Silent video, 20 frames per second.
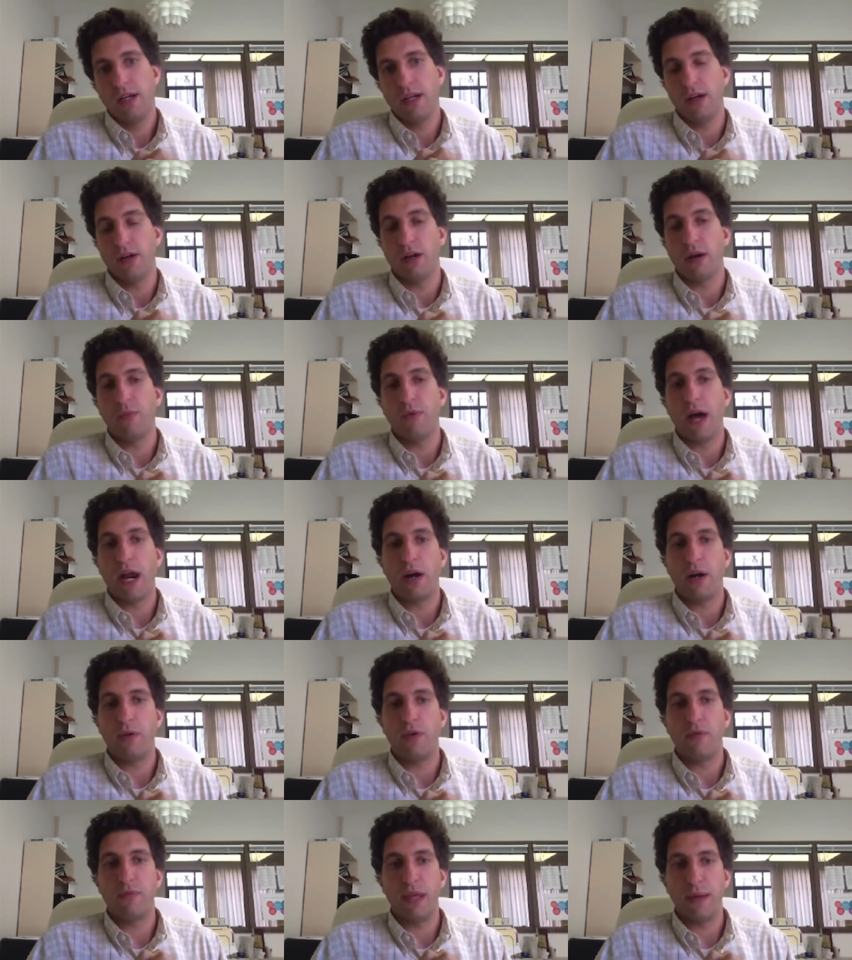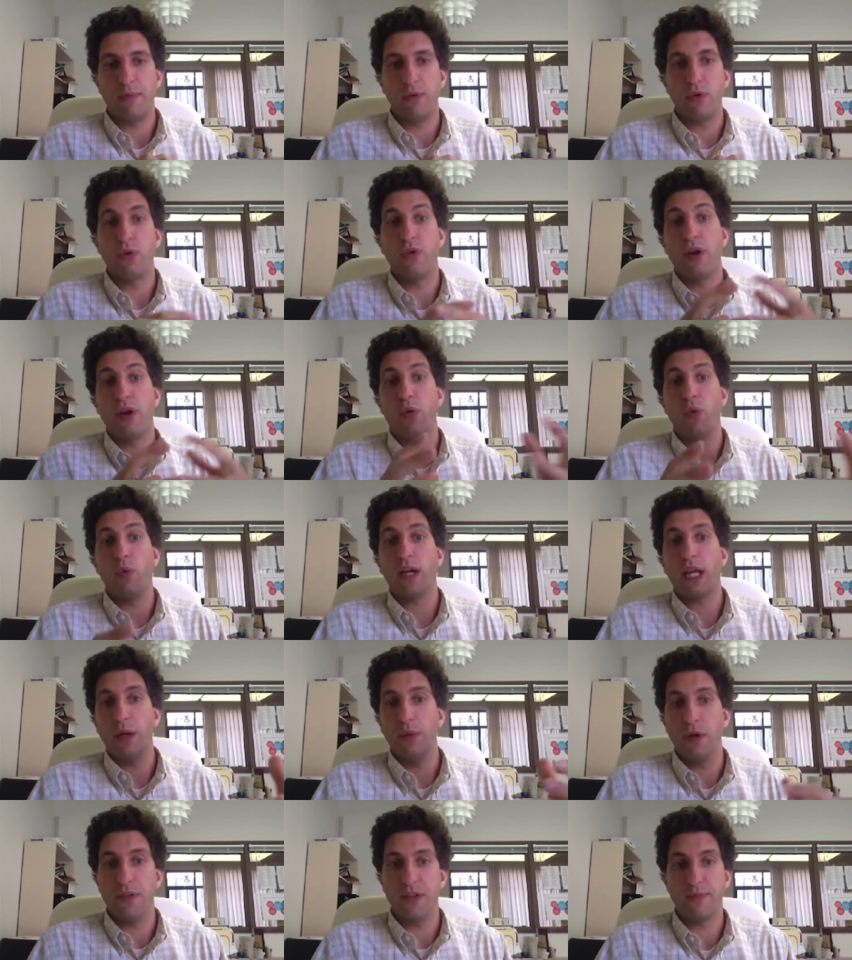you know, camaraderie with people who they're
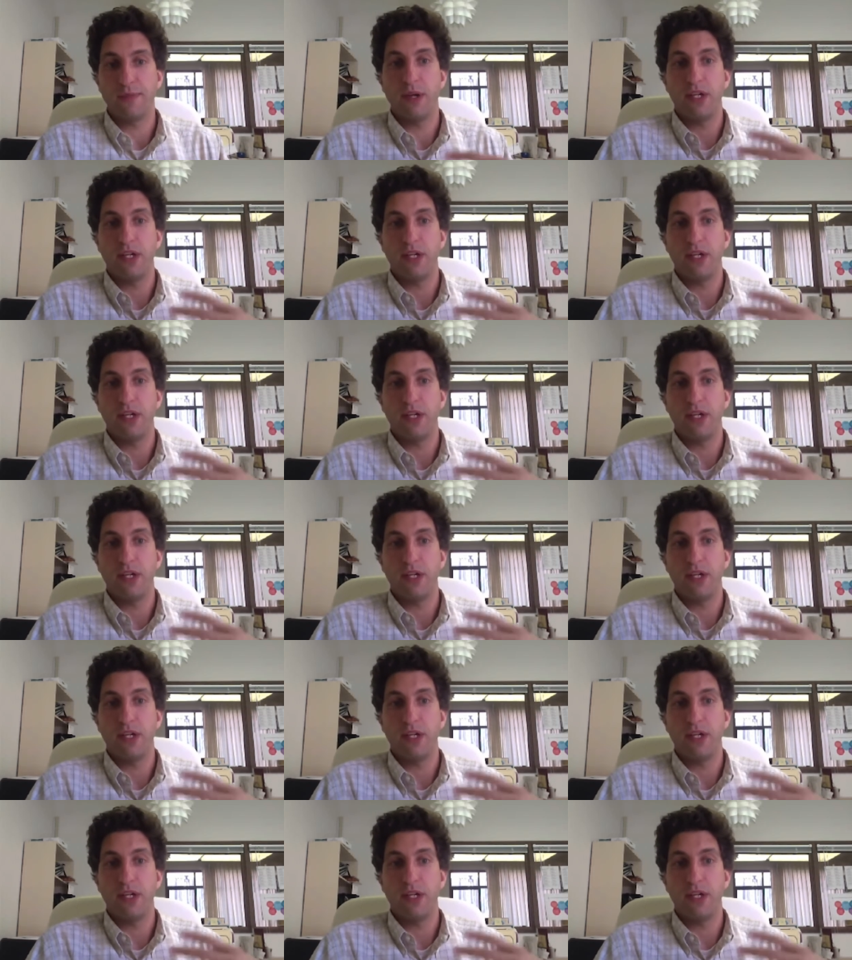working with,